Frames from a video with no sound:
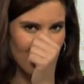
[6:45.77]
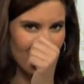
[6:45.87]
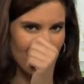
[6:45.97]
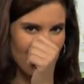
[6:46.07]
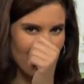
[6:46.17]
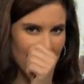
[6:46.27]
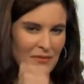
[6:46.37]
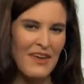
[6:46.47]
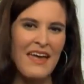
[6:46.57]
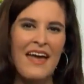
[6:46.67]

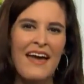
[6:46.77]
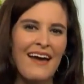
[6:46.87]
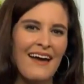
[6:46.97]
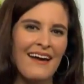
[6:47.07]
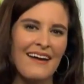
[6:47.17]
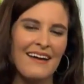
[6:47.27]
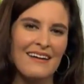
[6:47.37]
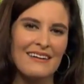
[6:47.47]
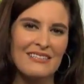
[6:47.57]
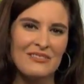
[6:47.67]

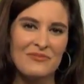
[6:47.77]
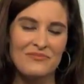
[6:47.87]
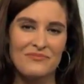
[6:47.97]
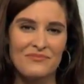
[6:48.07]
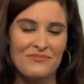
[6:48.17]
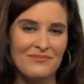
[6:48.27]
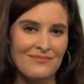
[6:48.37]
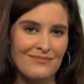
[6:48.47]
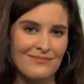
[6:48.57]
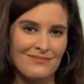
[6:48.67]

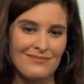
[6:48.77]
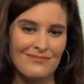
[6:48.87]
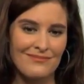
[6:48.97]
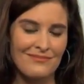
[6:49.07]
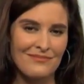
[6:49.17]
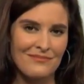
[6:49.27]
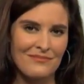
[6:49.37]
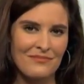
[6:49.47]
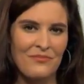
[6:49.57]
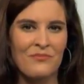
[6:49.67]

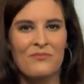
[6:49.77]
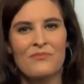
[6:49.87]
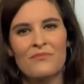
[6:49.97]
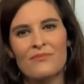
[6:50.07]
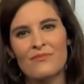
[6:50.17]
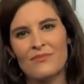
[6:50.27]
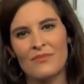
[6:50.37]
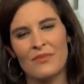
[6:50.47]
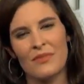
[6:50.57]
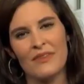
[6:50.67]

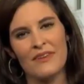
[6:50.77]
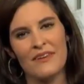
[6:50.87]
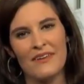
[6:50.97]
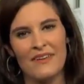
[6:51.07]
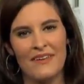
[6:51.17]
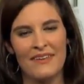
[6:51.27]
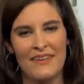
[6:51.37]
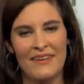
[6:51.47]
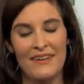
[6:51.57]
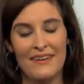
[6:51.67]

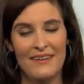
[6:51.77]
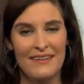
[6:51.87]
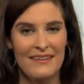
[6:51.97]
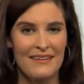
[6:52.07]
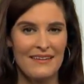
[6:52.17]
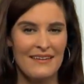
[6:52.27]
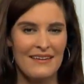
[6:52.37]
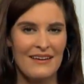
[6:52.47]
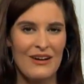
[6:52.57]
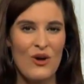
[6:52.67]

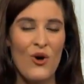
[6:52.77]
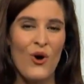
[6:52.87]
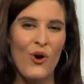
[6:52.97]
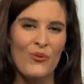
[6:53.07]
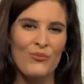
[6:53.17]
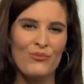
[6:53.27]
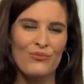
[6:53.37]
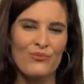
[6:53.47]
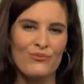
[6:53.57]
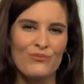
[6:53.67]
This person isn't speaking.